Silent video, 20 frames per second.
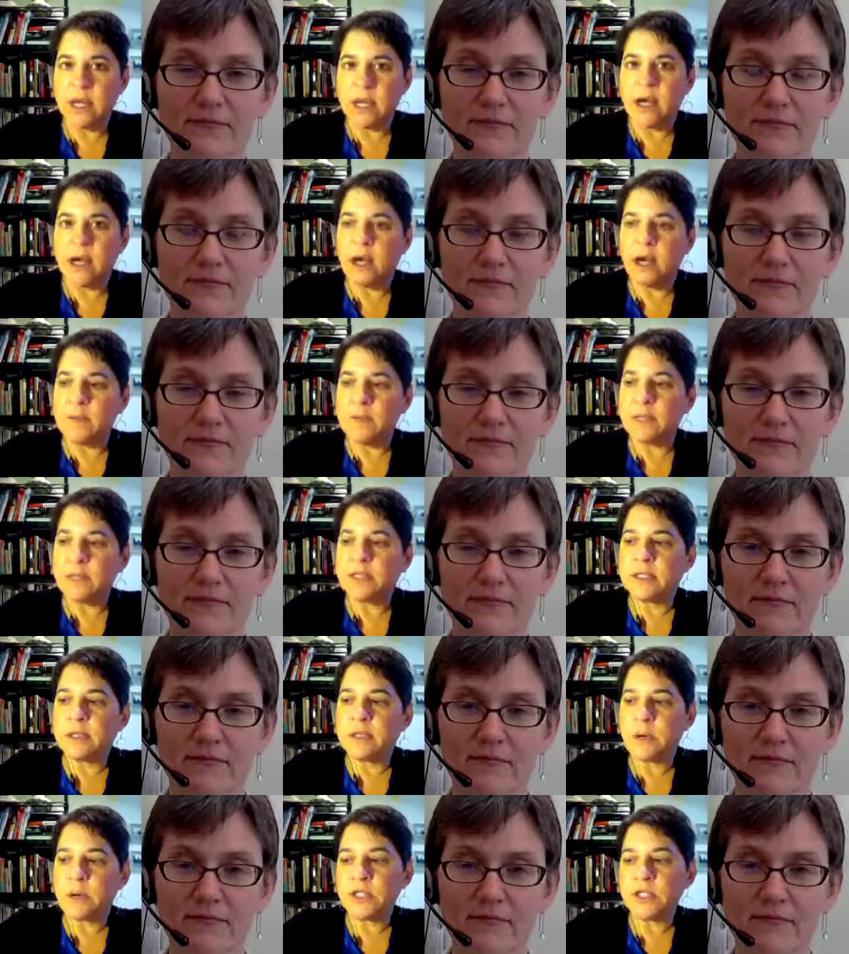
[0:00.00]
Speaker 1: uh, because
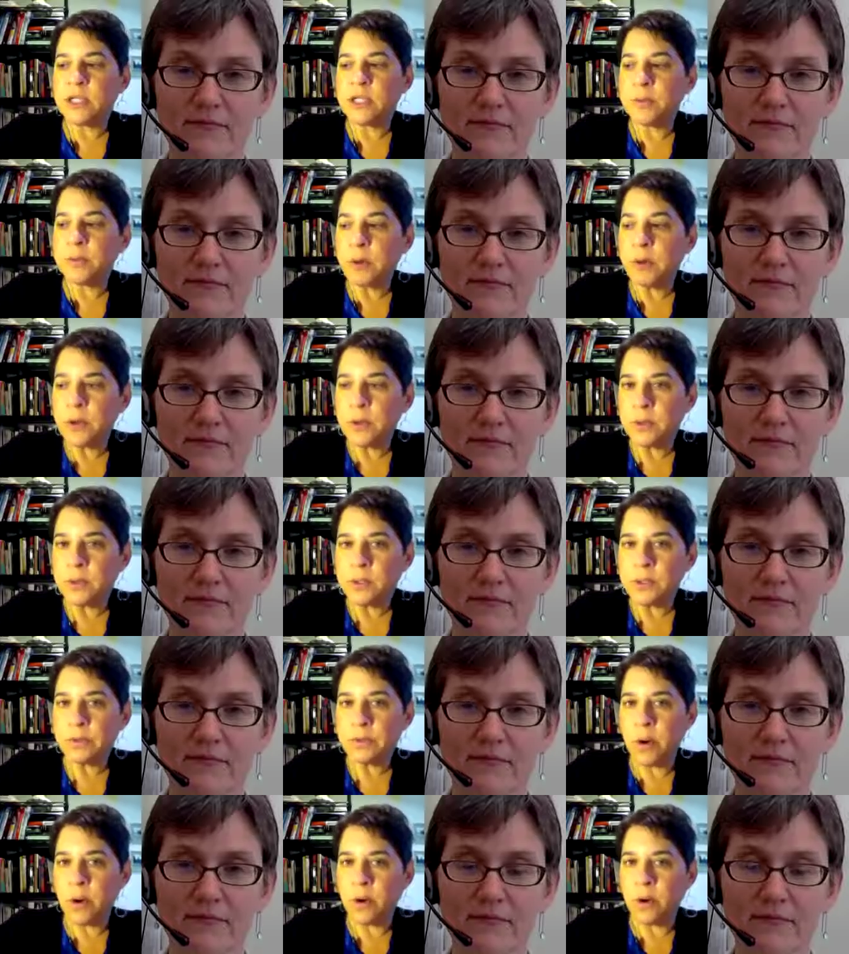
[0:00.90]
the Washington
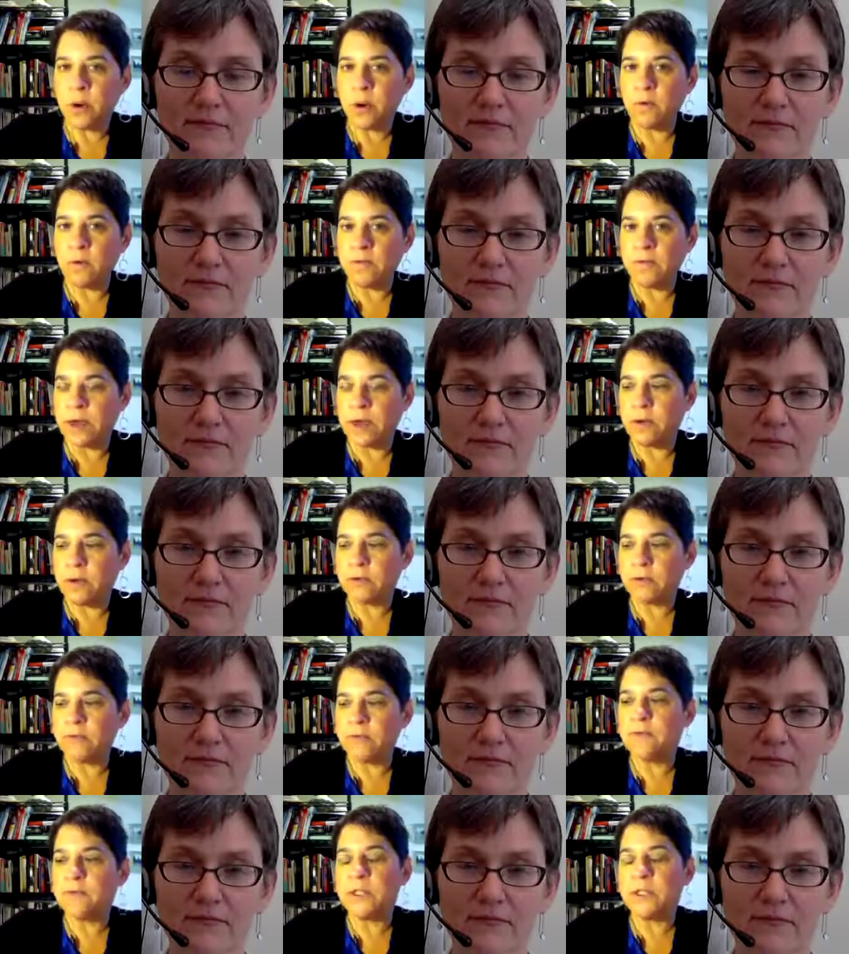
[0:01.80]
Post poll found
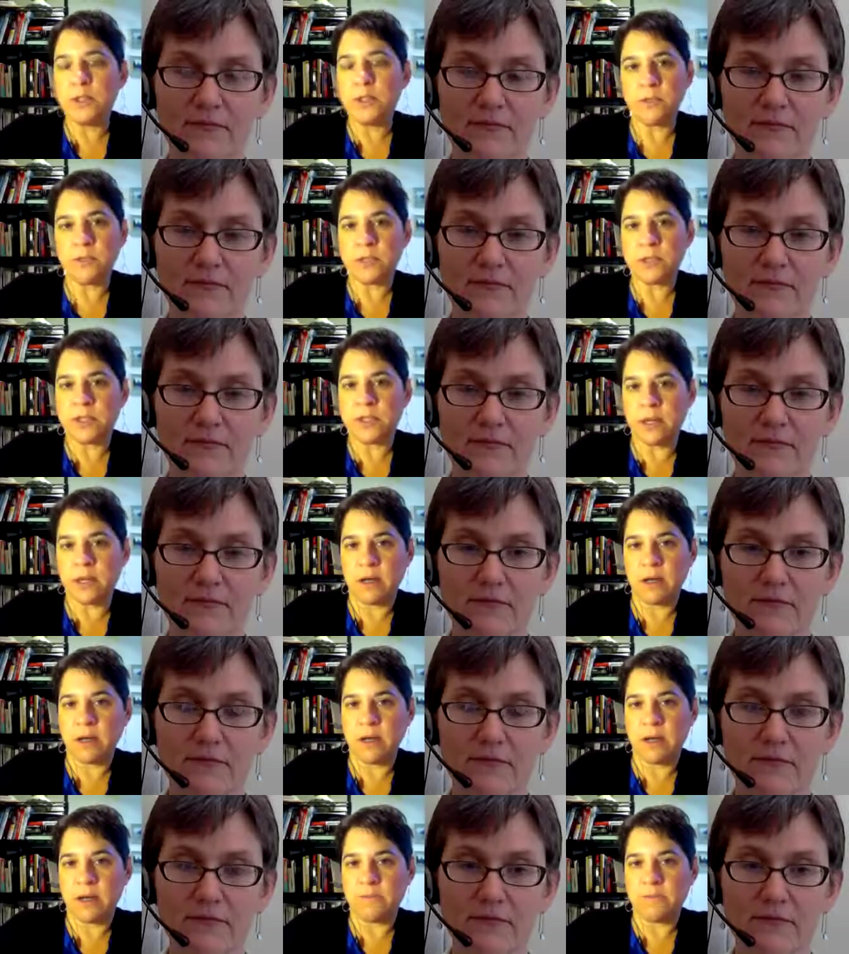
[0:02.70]
52%
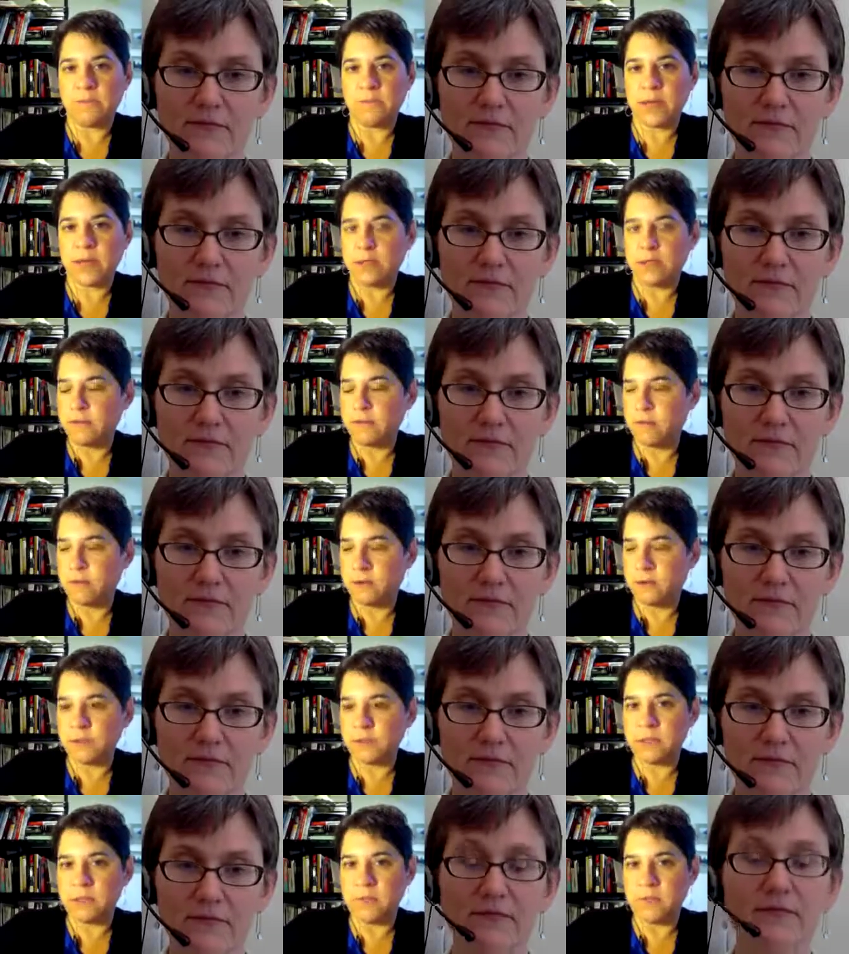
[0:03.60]
of likely
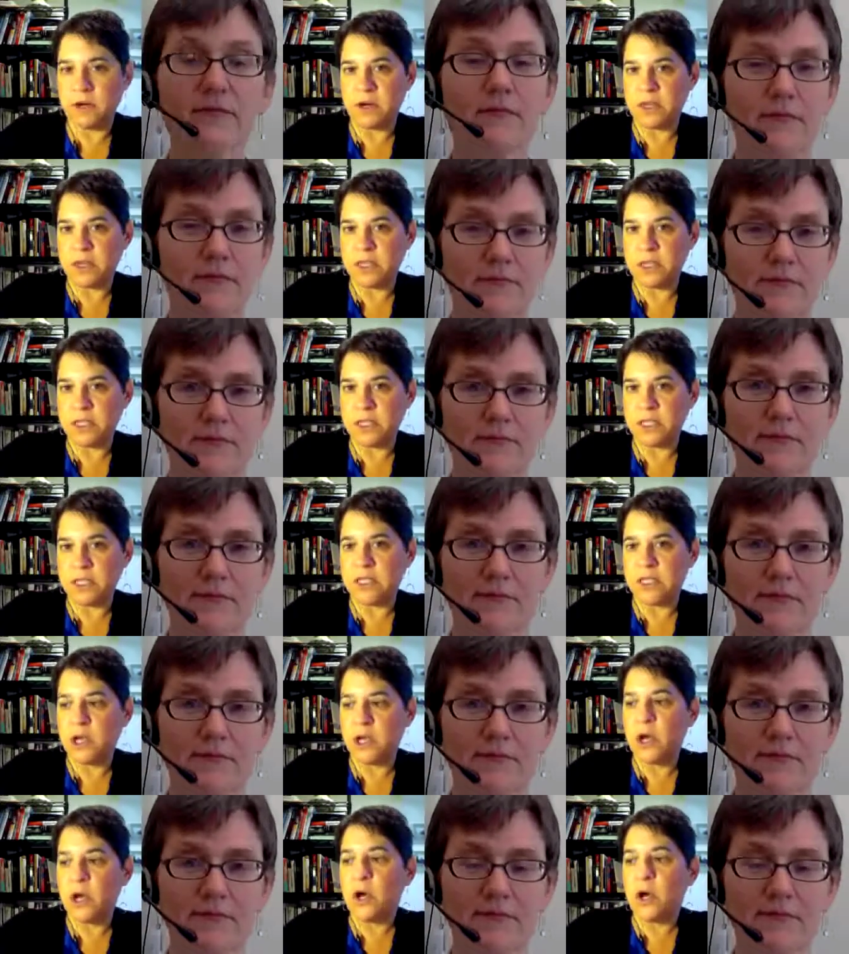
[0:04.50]
voters in Maryland
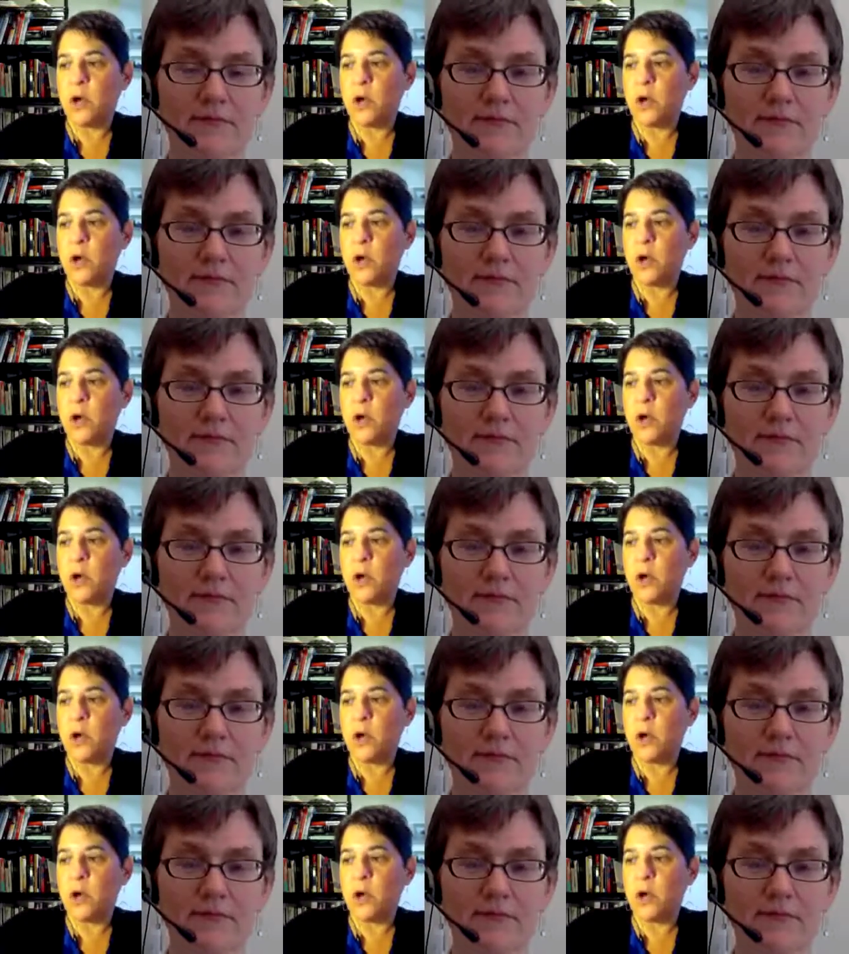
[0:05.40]
mm-hmm.